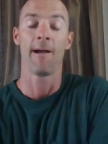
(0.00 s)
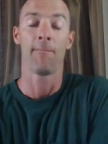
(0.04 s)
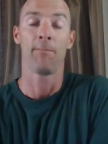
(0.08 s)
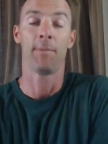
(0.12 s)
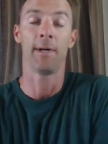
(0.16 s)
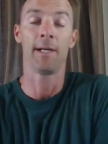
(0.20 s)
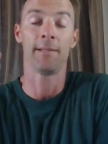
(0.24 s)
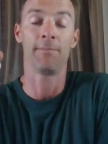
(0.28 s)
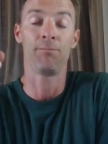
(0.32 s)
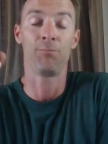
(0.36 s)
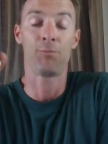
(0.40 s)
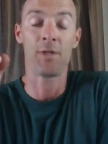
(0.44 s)

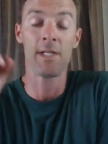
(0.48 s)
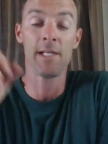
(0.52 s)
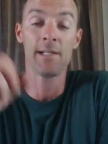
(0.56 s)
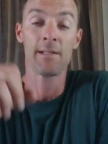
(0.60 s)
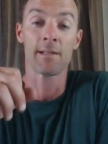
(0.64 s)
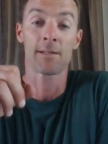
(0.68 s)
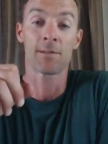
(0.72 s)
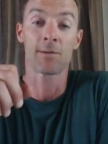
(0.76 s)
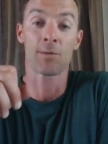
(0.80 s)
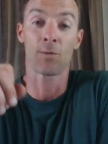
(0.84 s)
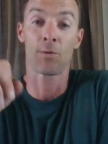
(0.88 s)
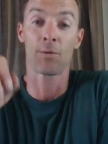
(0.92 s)
But
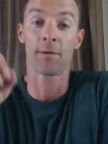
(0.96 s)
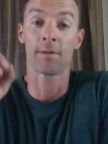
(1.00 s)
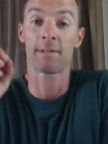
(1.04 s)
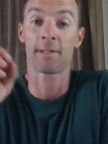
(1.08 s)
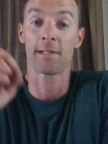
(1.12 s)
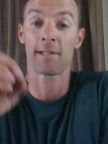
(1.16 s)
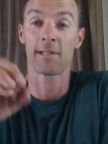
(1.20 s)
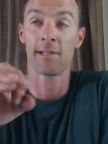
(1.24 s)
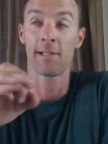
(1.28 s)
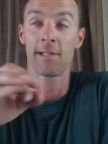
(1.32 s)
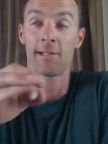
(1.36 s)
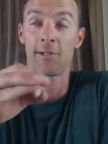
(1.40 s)
Jesus told
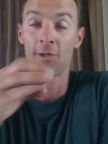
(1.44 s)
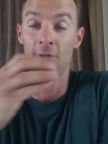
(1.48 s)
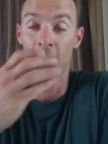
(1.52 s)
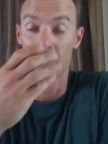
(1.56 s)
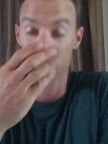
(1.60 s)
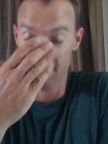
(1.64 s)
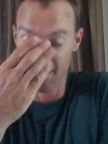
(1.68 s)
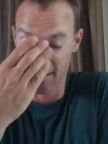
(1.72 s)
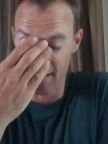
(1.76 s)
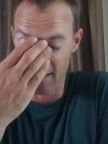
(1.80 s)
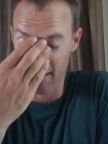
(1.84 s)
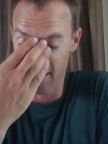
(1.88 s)
us, it's in
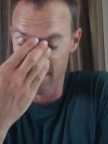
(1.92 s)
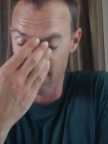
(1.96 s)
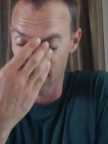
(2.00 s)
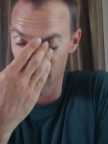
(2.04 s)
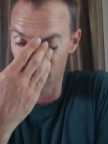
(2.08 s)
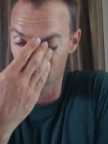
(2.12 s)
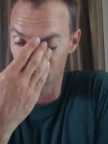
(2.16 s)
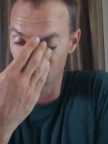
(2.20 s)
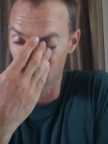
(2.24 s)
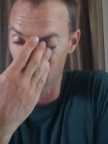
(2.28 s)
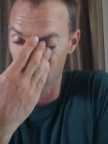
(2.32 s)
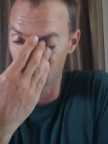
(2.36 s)
John
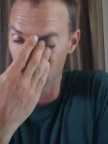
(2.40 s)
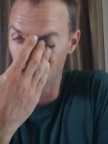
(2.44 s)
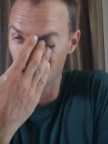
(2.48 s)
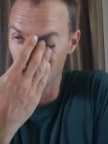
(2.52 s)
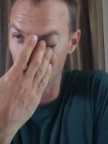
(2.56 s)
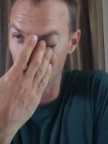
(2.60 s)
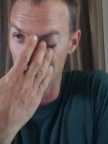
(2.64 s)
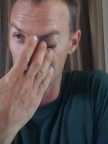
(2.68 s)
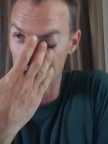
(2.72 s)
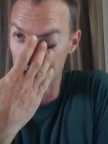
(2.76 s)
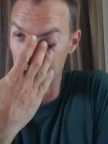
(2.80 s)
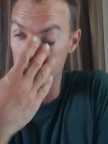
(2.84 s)
16
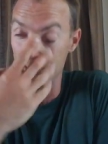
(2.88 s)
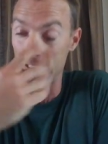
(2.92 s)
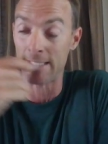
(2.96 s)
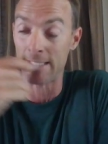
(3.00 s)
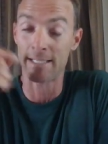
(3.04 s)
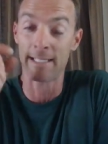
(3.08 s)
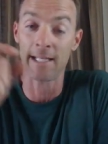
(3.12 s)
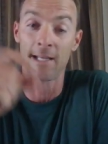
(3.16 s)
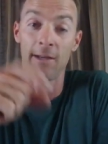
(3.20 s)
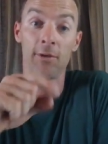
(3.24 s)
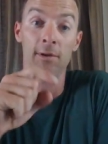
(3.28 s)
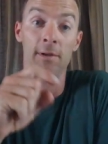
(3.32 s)
33, he says, I
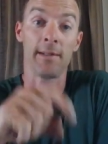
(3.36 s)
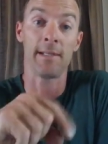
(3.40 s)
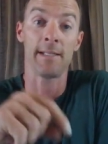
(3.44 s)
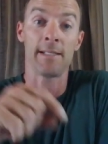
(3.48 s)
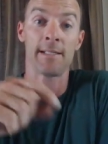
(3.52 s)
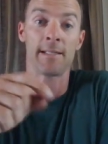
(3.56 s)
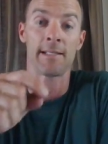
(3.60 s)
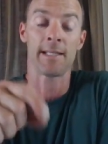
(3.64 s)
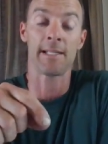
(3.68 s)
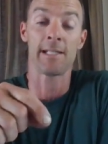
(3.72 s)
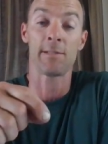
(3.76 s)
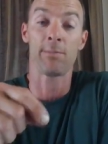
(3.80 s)
tell you
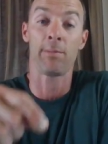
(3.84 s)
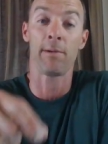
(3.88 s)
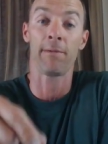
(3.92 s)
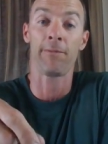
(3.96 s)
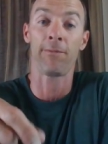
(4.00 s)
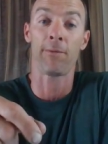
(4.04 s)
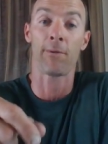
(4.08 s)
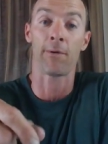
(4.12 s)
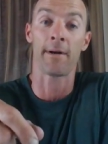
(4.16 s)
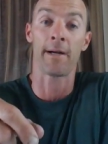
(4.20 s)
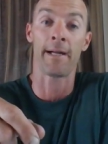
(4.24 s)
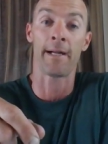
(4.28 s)
these things
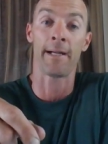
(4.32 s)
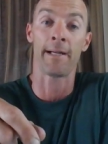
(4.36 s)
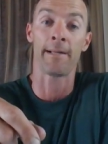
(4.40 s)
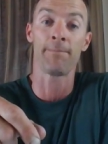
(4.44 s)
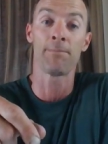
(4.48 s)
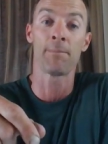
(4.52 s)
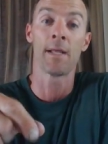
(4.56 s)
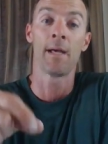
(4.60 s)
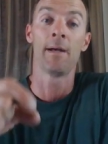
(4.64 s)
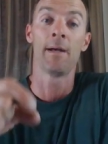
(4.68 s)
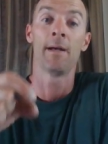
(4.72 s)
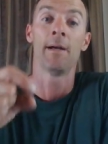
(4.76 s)

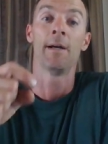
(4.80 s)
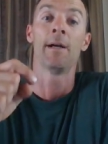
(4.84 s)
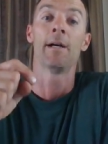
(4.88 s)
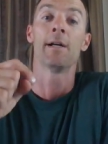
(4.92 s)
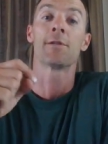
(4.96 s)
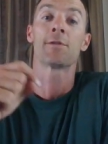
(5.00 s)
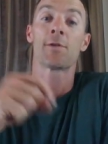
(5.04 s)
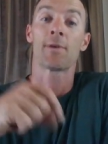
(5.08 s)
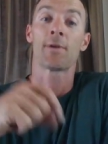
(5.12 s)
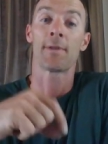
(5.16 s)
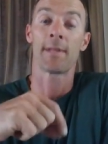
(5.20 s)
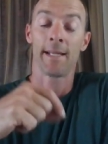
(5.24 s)
beforehand,
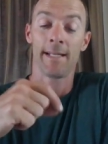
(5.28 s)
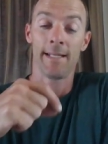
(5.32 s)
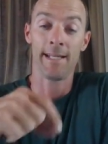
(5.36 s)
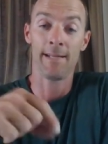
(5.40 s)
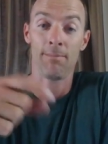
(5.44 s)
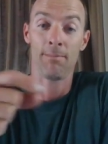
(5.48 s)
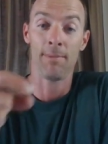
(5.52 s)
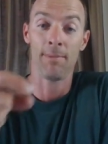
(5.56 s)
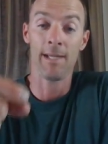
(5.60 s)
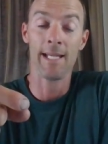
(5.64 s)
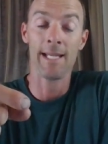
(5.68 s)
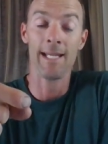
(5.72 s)
so that
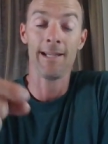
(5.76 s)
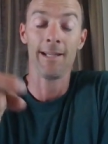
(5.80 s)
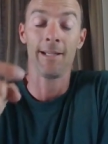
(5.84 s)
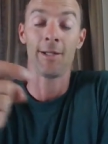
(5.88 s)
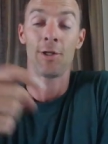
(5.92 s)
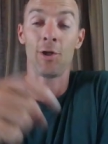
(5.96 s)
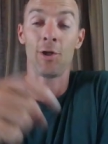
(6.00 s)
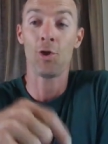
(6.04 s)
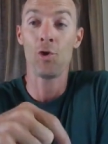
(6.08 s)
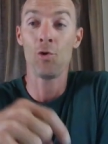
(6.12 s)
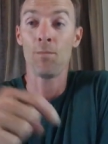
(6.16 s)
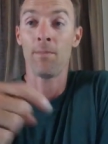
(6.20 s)
in
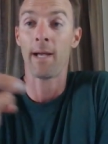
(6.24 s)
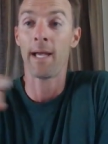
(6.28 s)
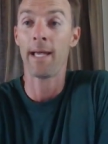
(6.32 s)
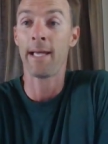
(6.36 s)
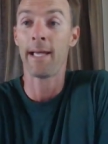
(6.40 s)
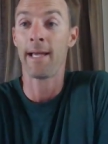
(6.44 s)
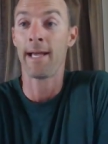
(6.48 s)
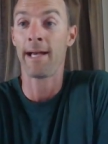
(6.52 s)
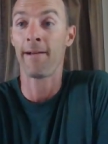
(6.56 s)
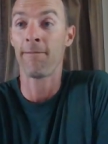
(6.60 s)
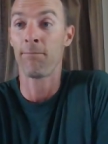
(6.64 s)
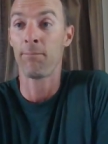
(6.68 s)
me you
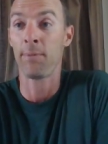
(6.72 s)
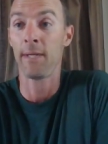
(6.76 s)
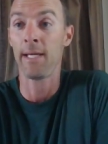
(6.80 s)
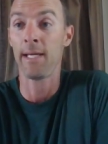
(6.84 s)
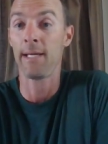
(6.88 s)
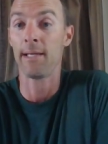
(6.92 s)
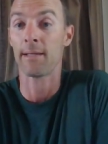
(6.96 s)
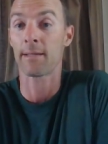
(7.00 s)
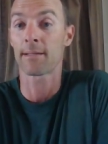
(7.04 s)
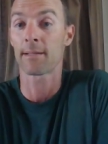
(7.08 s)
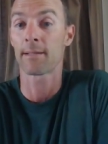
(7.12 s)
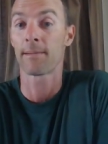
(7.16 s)
may have
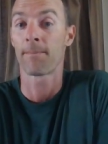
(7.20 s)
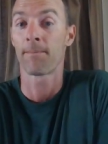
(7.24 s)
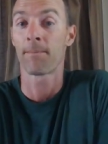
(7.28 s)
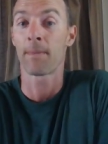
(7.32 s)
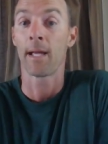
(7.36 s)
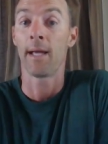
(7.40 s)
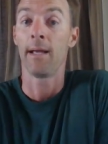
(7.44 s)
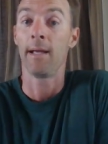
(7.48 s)
peace.